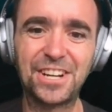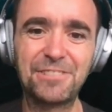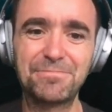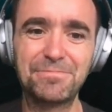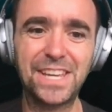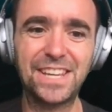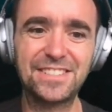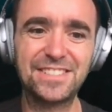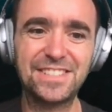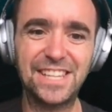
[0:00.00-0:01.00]
Now we
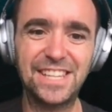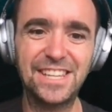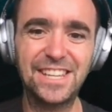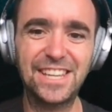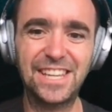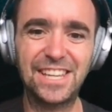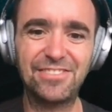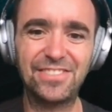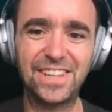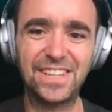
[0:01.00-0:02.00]
can see,
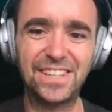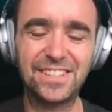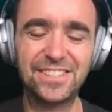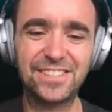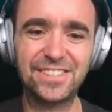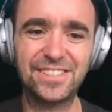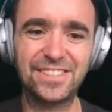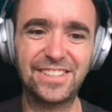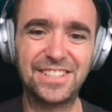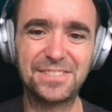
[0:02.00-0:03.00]
if we
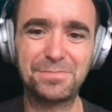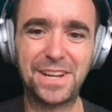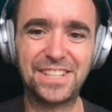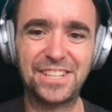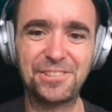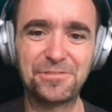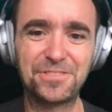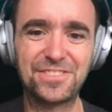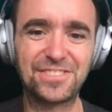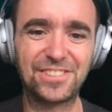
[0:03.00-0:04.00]
inspect the
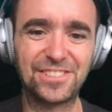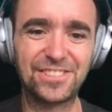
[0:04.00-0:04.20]
nodes